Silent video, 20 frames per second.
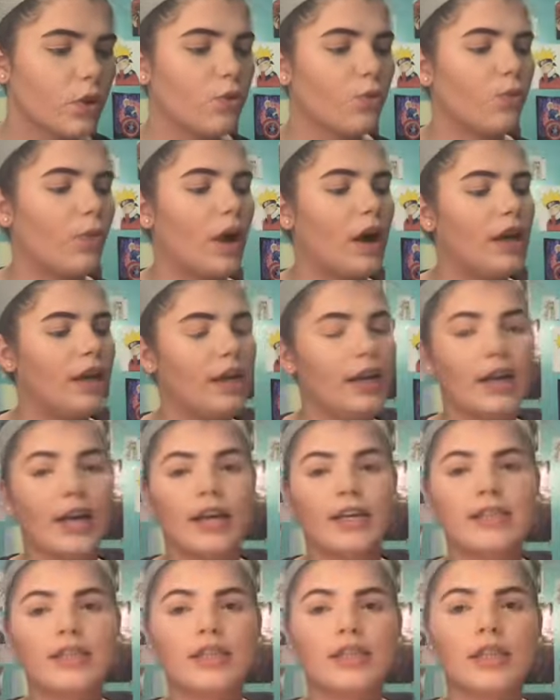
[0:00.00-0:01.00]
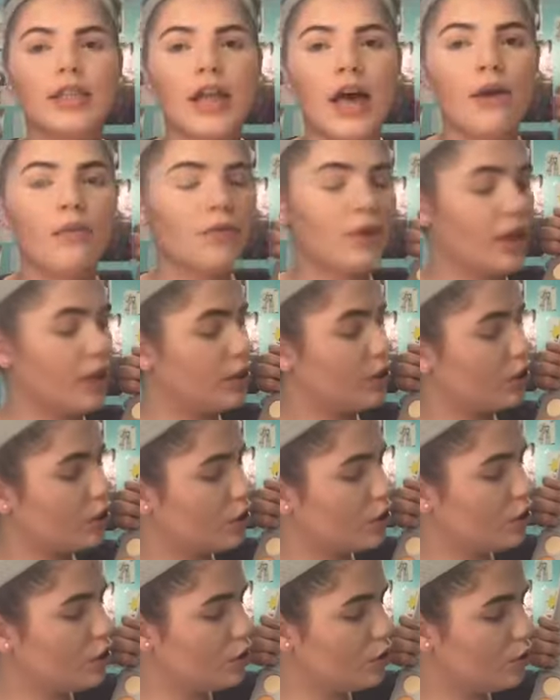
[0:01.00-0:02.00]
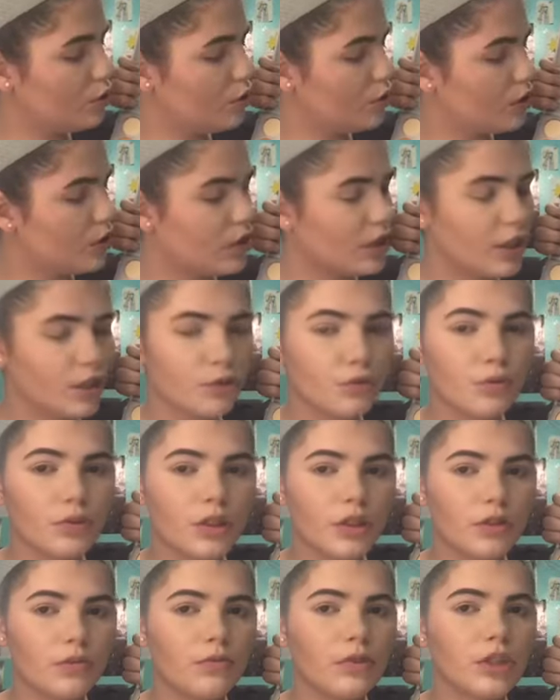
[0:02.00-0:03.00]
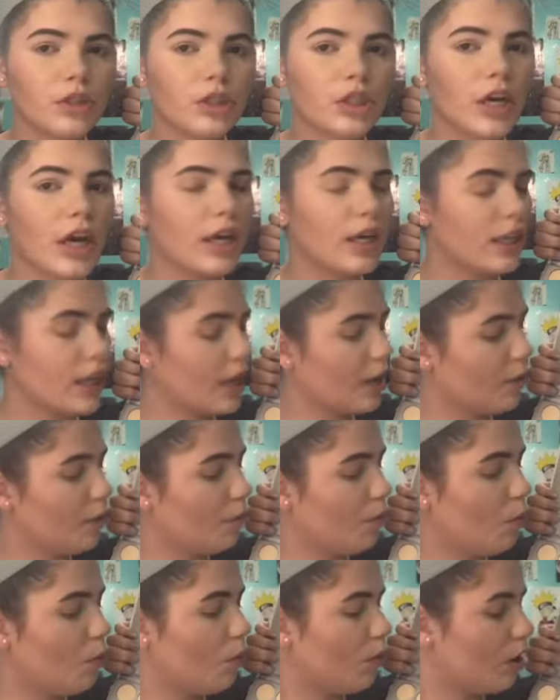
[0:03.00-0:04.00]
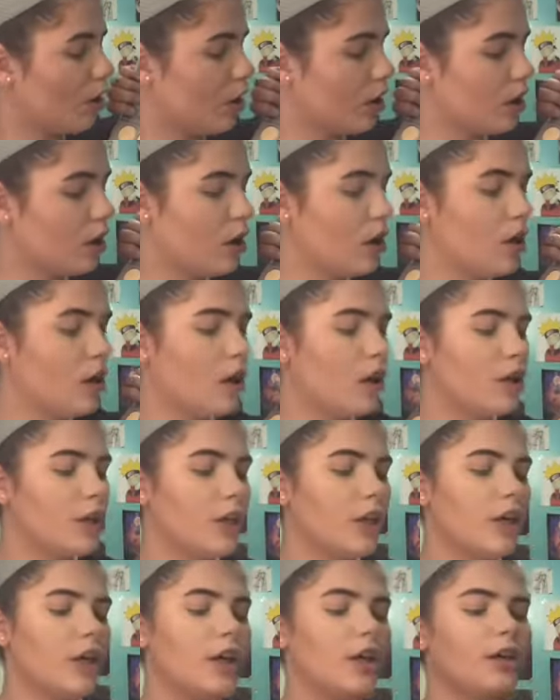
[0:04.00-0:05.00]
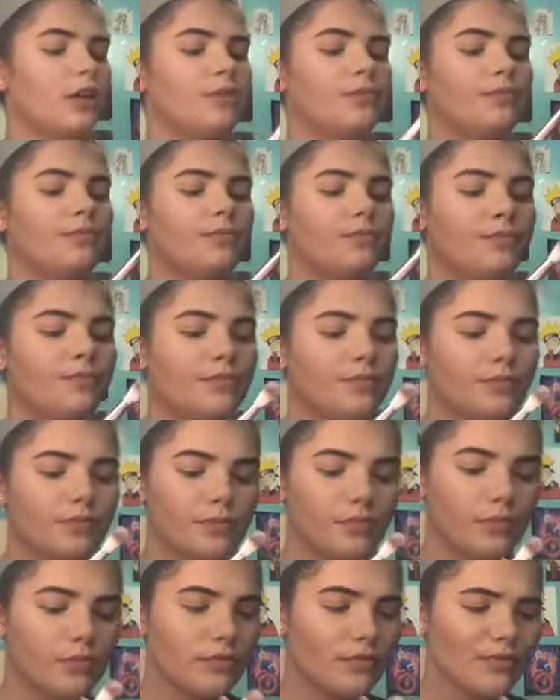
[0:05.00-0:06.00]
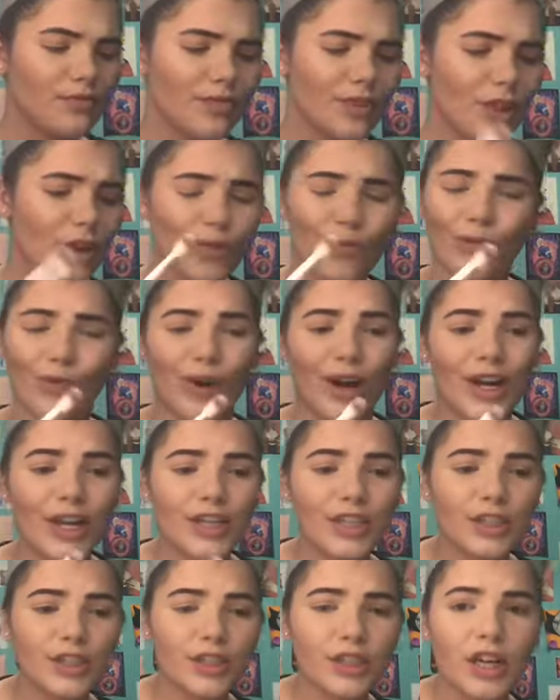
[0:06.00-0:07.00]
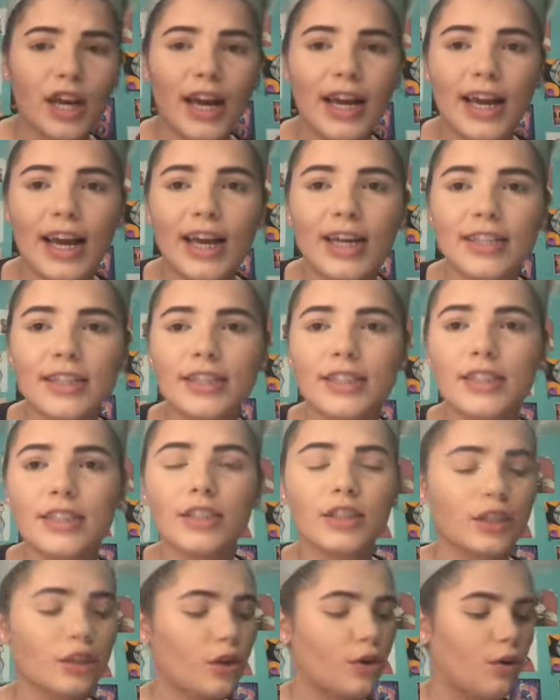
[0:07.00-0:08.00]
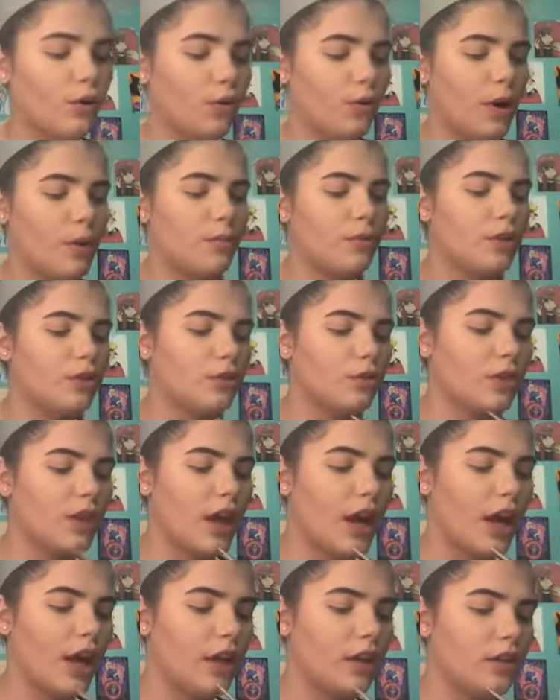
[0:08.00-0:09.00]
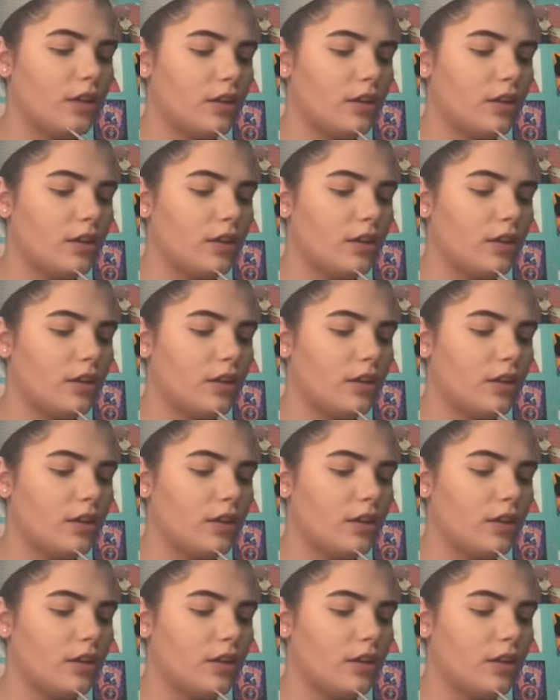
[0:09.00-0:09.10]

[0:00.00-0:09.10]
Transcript: right next to that one I just used, this one, which is kind of like more um, reddish, I guess. So I'm going to do that.